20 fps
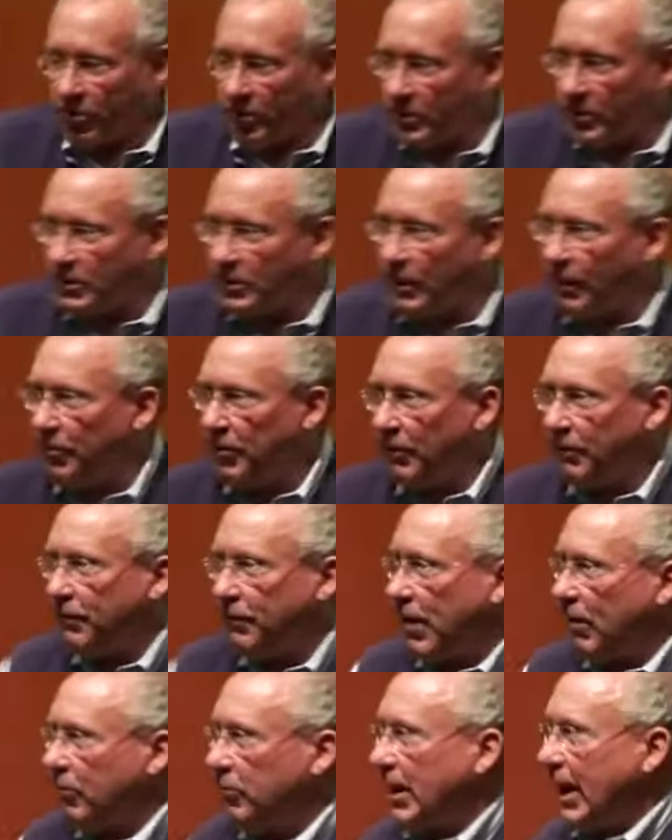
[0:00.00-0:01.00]
there is something
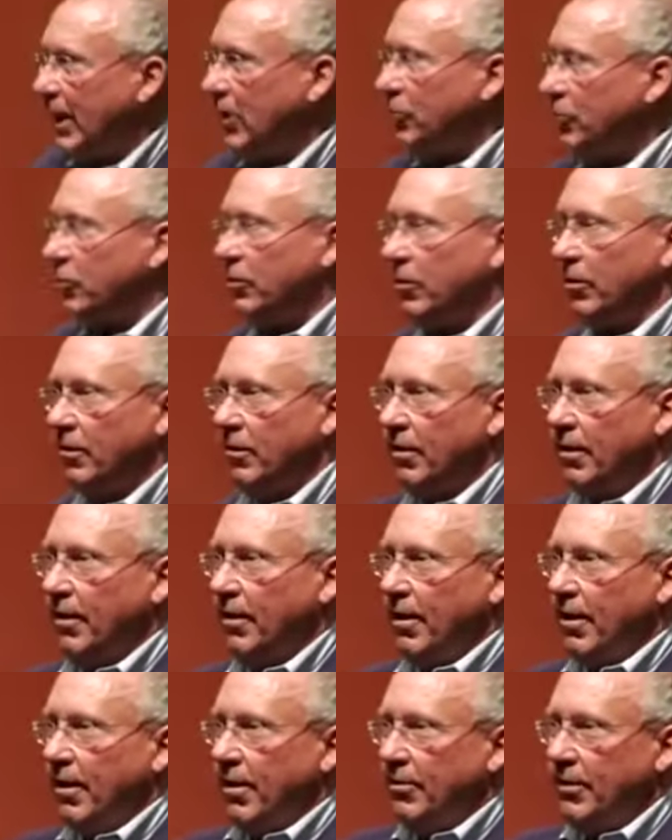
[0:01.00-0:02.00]
foundational
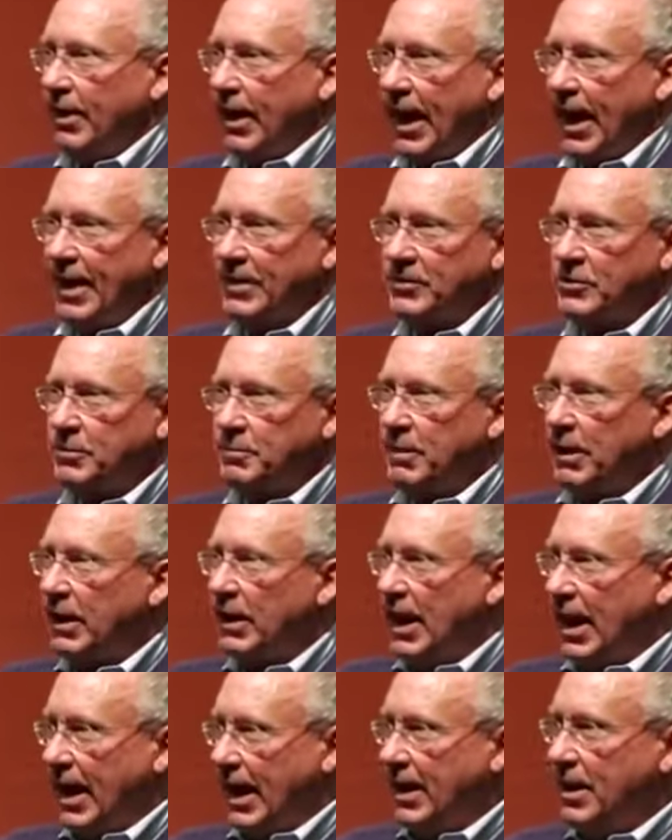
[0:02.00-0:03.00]
that has to be
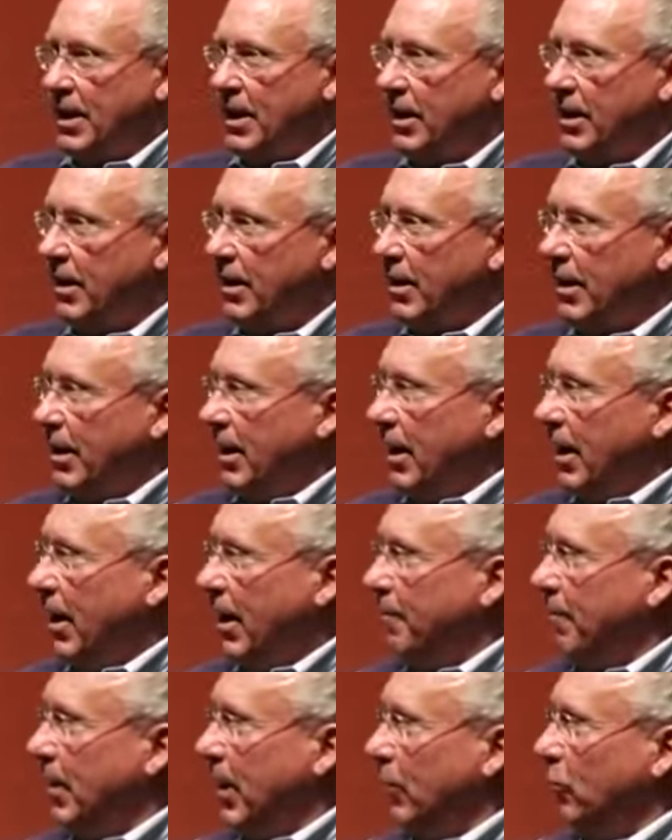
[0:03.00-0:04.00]
laid
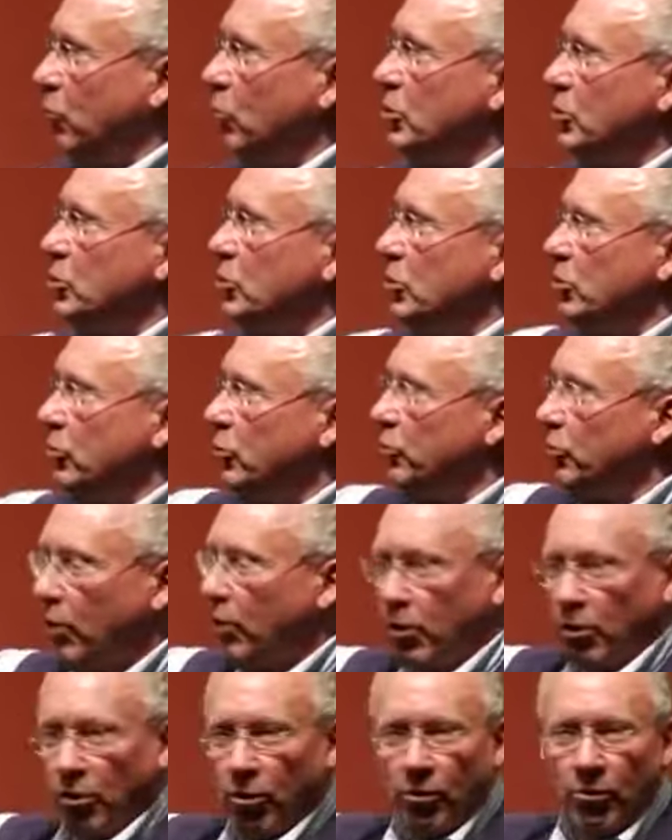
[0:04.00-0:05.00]
upon which you
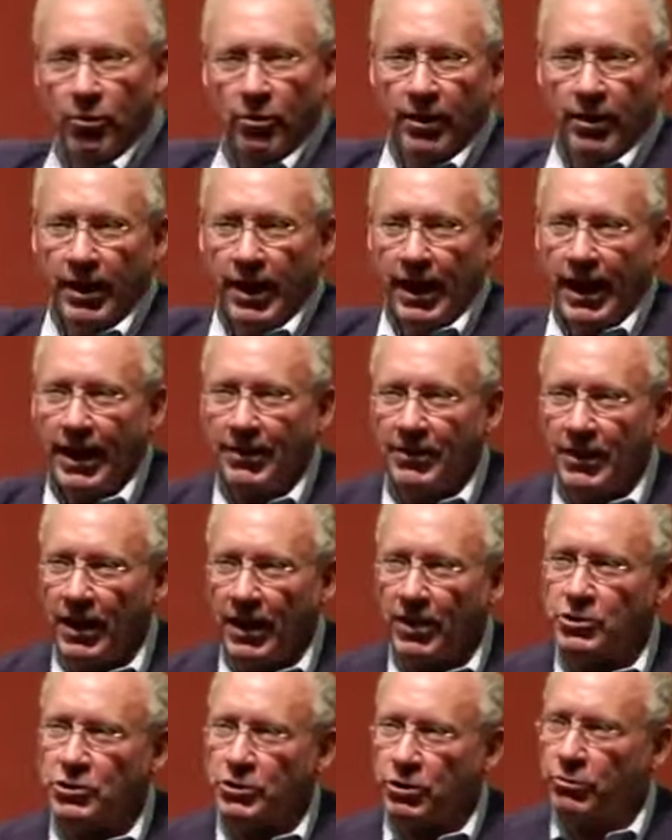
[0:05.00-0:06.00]
grow, and
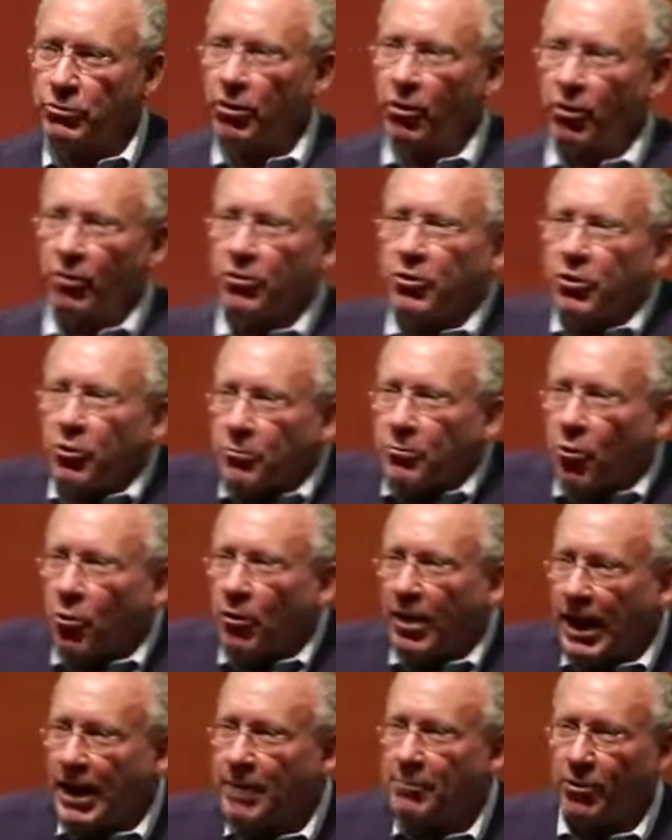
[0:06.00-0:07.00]
then as you grow, you're
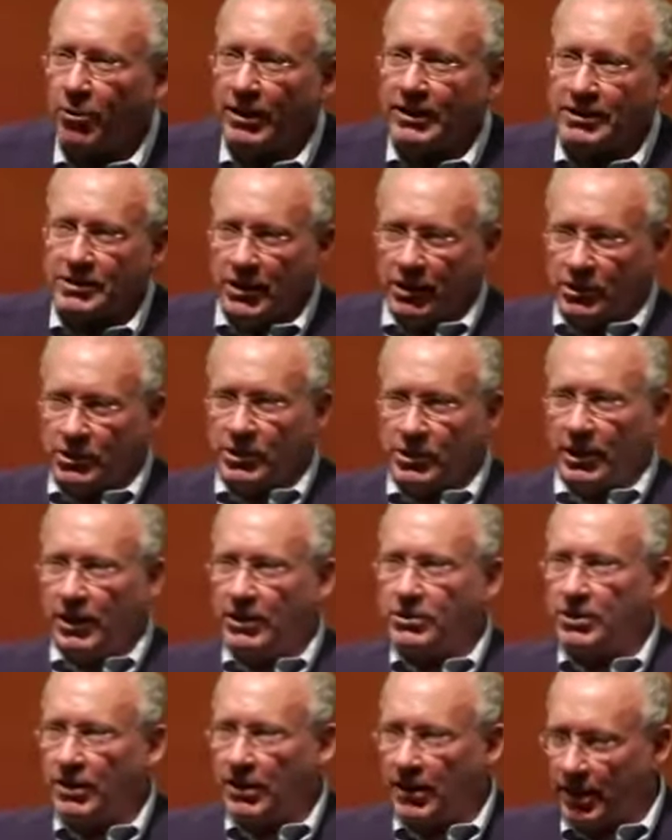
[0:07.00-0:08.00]
more able,
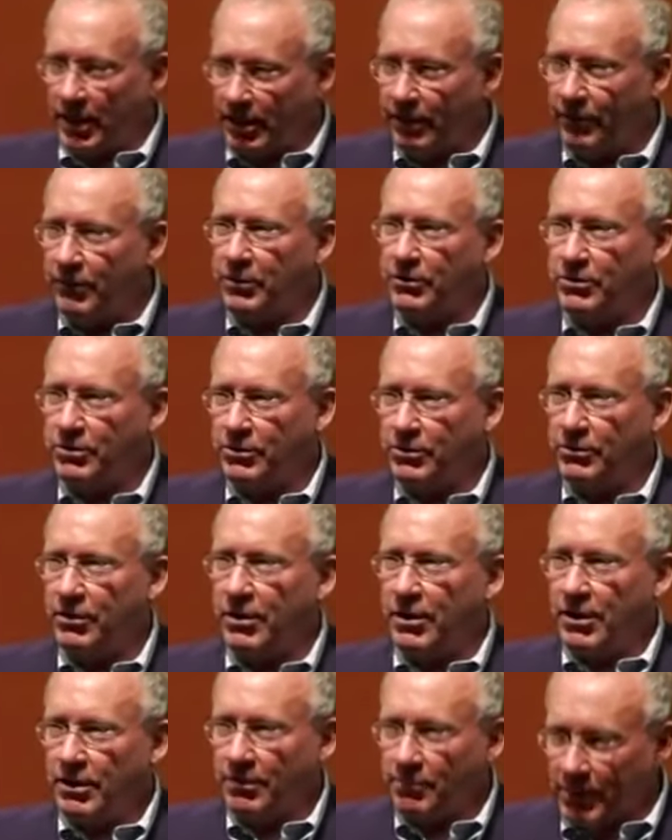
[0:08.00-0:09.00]
essentially, to live and
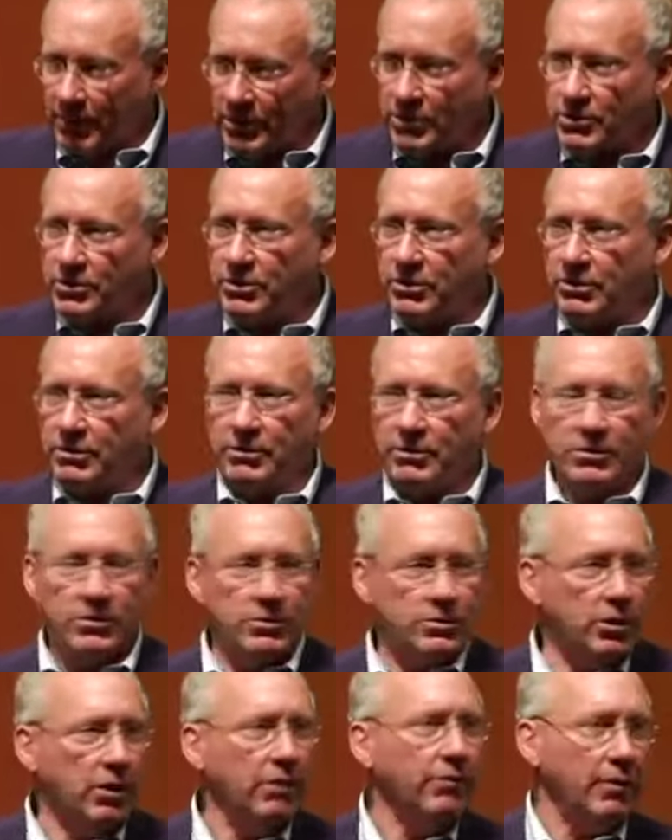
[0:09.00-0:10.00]
to minister and
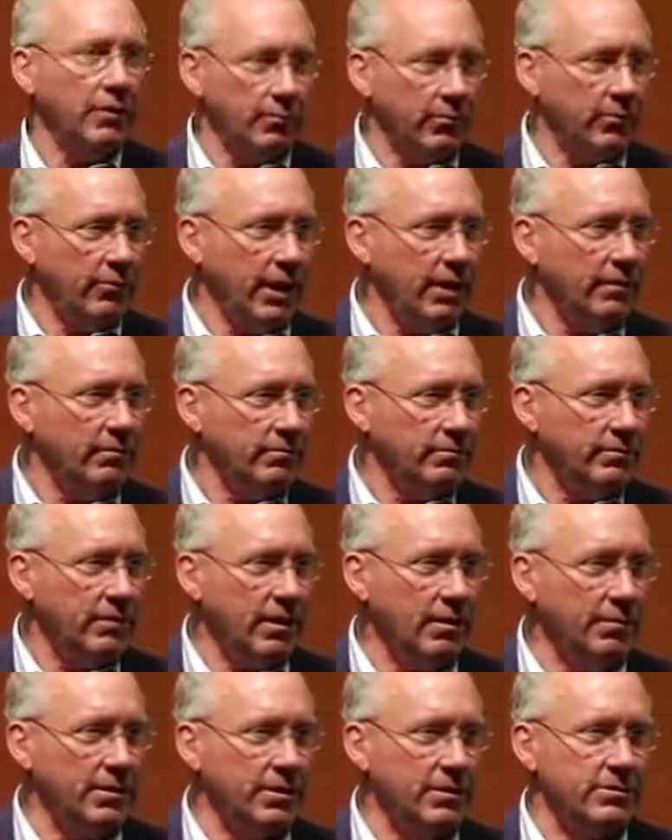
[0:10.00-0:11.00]
to serve Him, right?
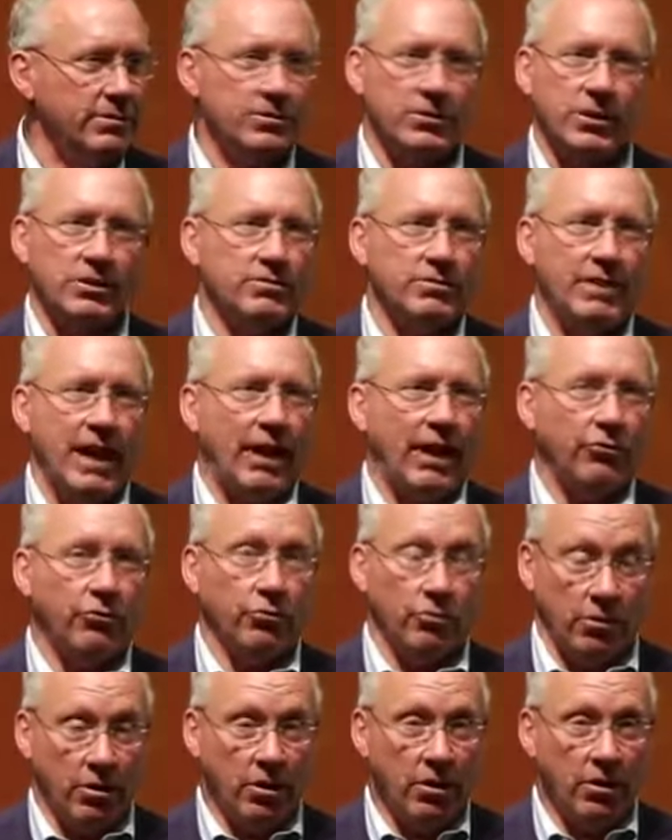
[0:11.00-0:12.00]
I mean, this is just
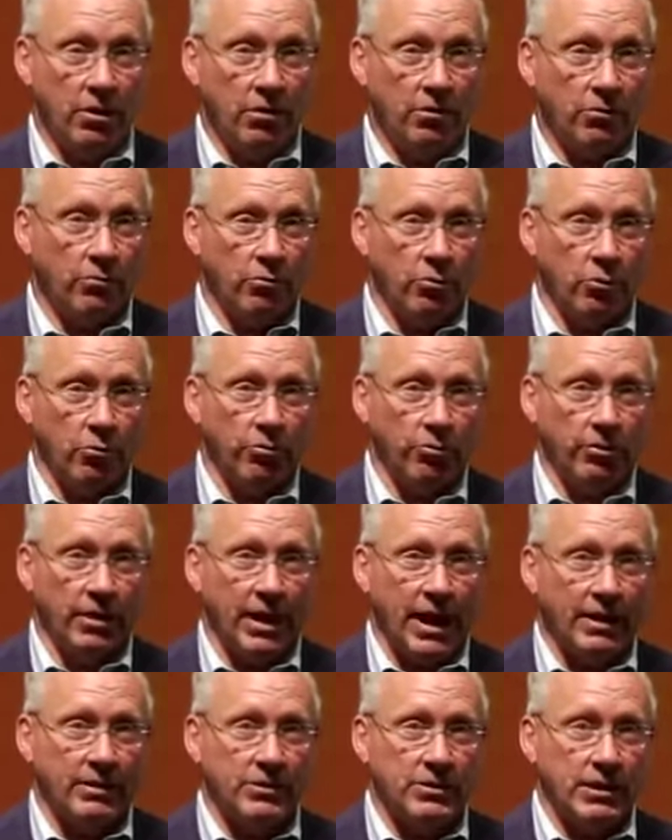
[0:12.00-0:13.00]
natural growth
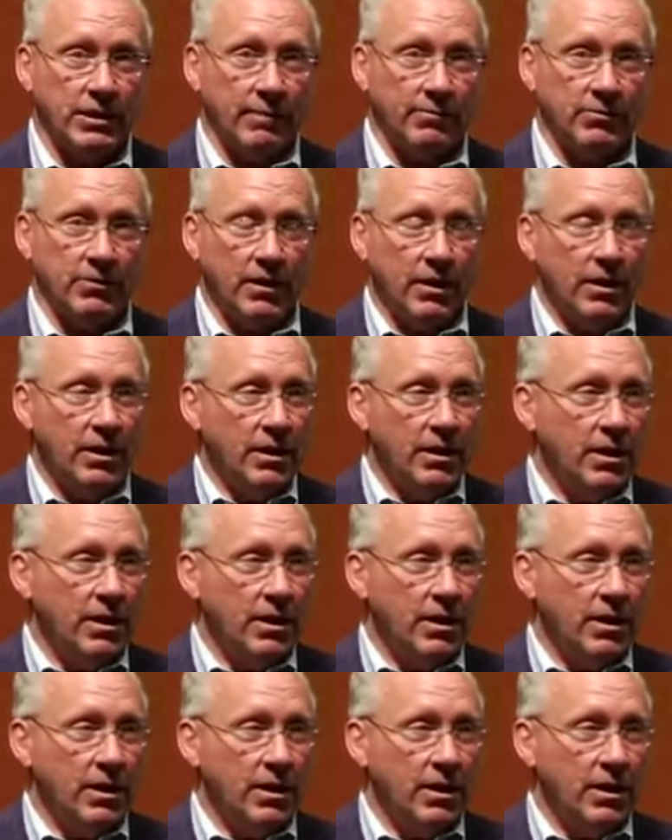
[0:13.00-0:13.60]
concepts.